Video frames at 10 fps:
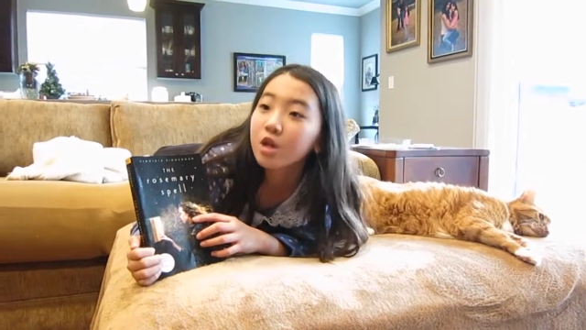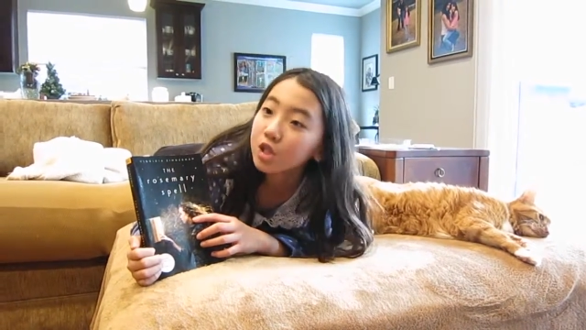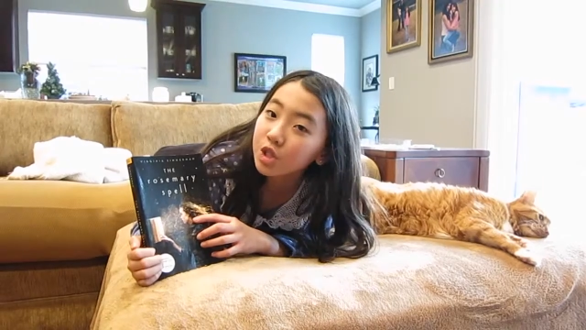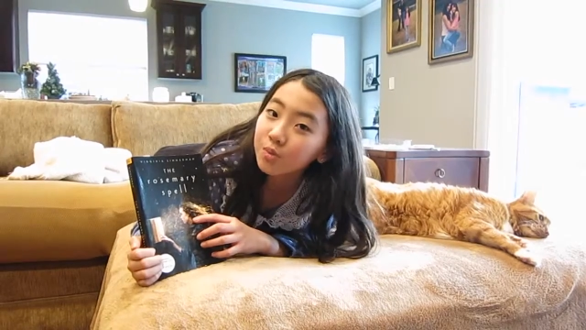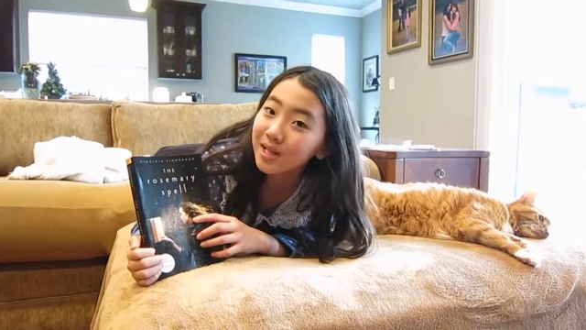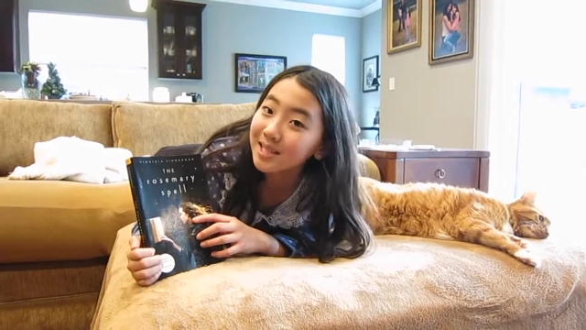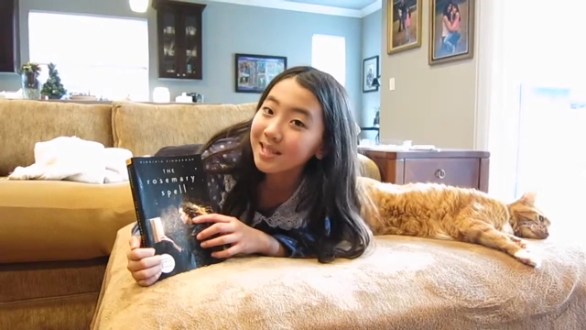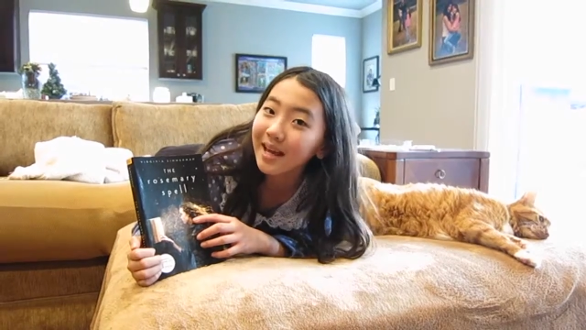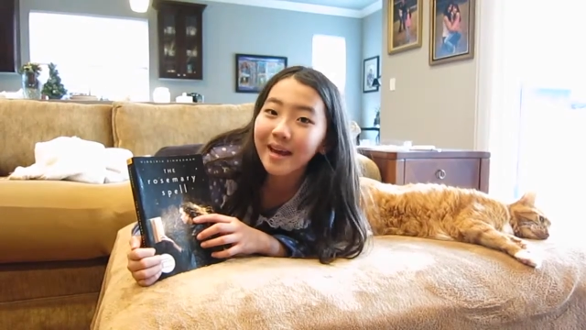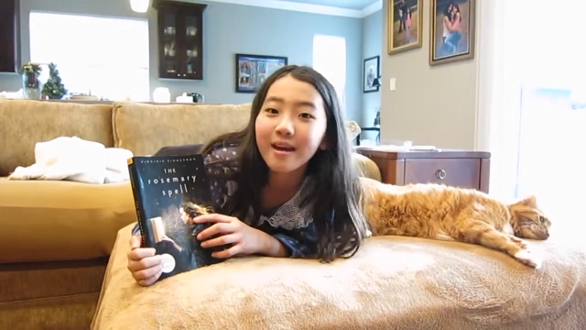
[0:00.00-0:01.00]
So one
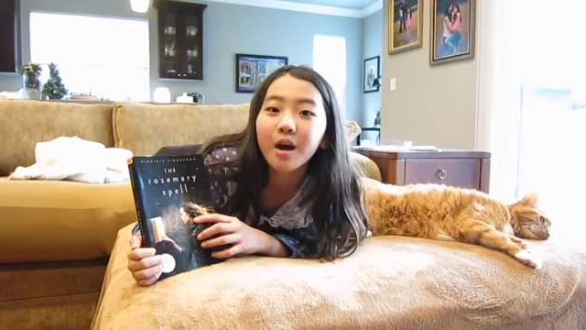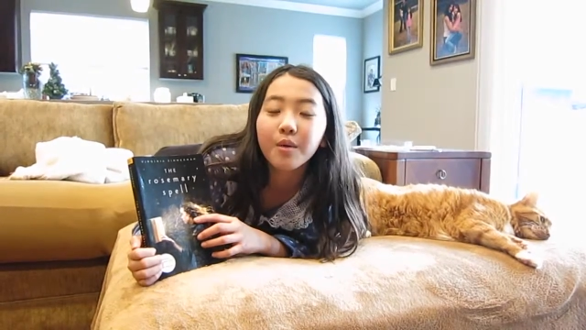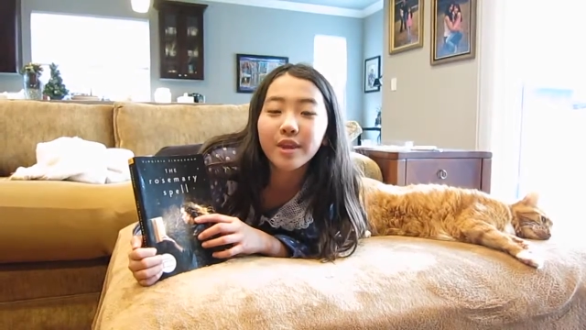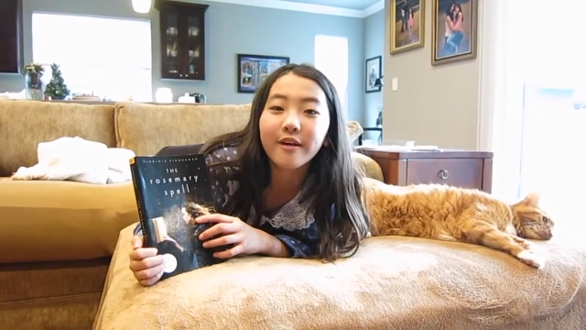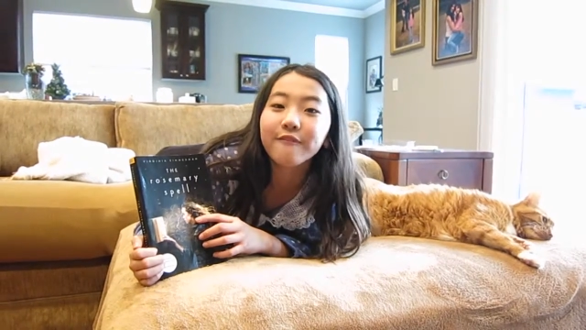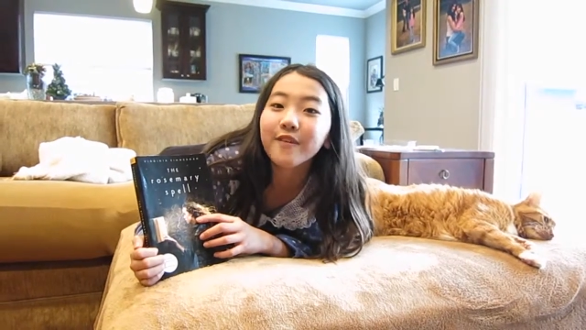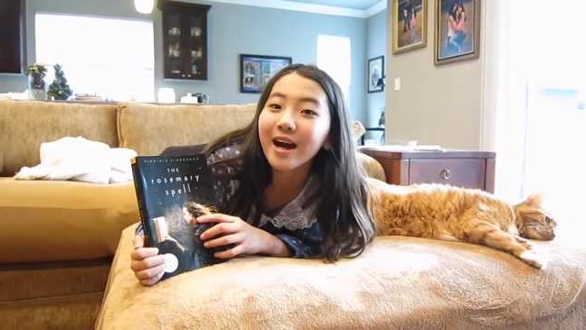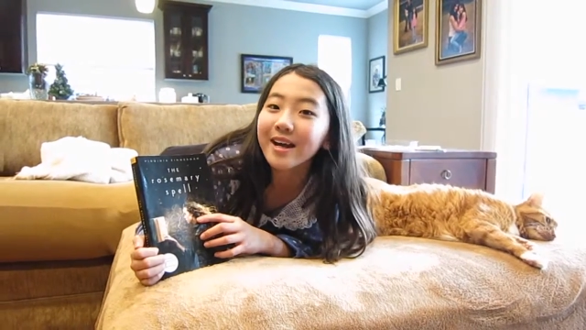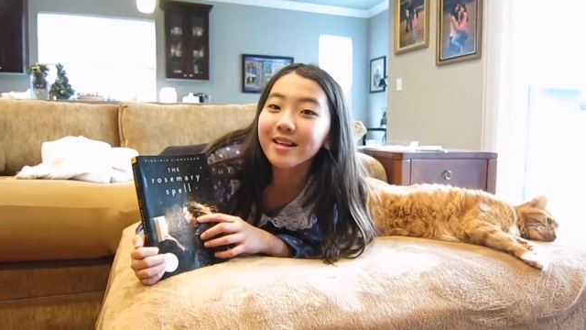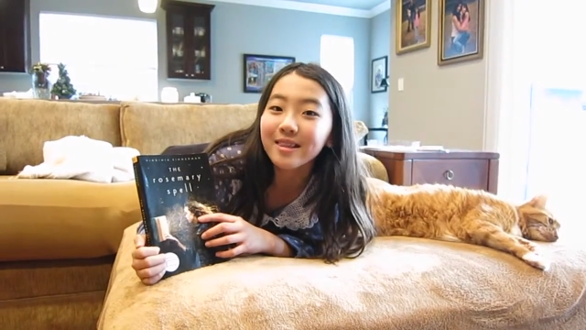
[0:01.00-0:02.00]
day, when they
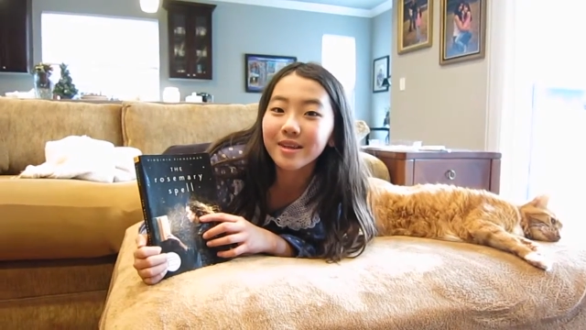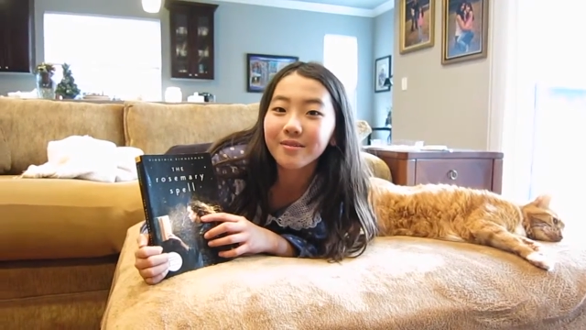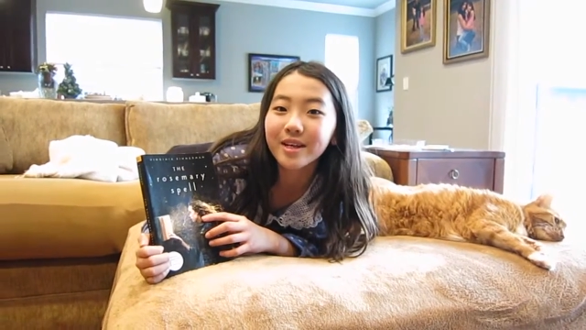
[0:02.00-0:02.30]
finally